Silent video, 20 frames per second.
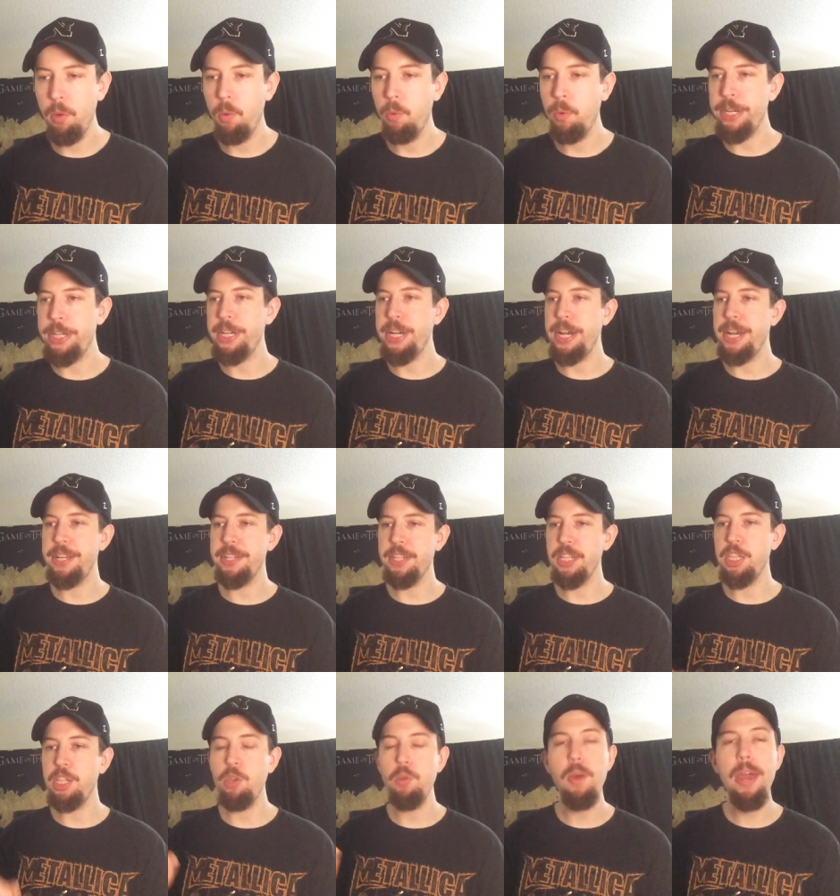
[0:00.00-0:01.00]
which
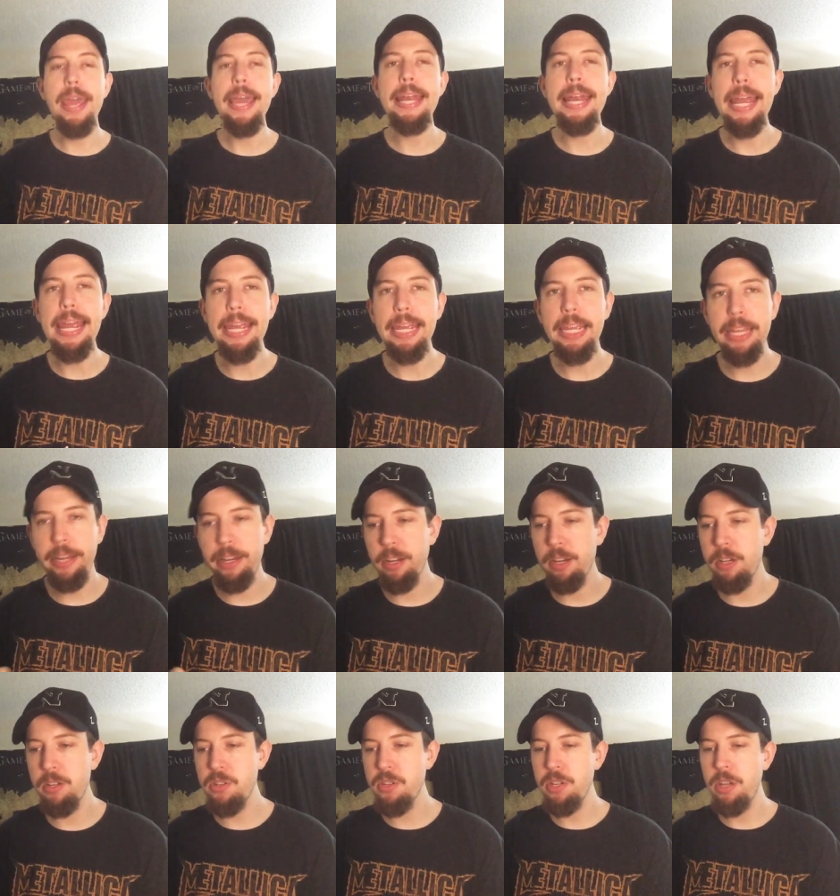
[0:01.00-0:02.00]
is you had eight
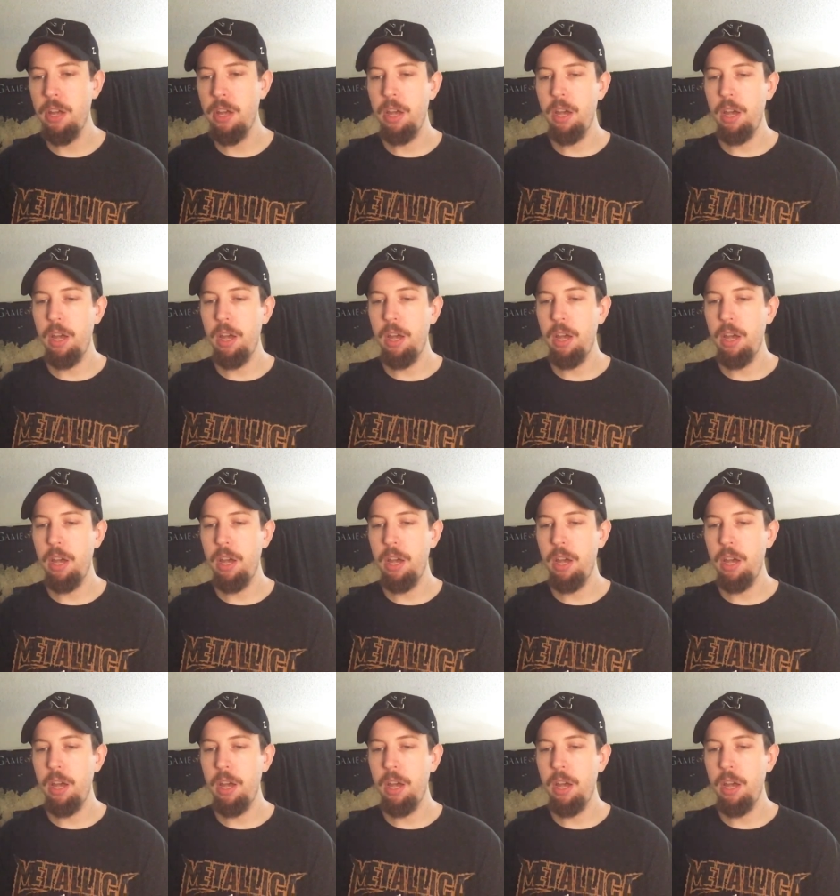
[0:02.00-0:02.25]
years